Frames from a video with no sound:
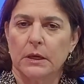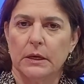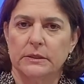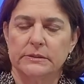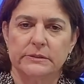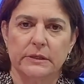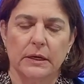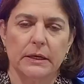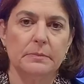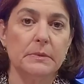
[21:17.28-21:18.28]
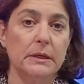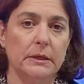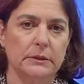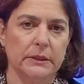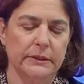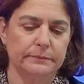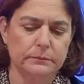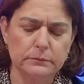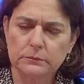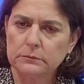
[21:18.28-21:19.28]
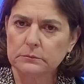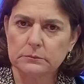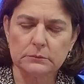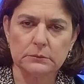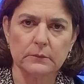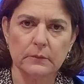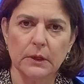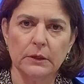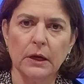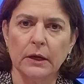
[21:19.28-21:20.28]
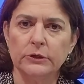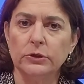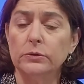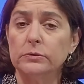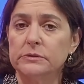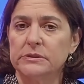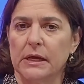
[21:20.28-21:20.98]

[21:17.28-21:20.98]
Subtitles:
is immediately used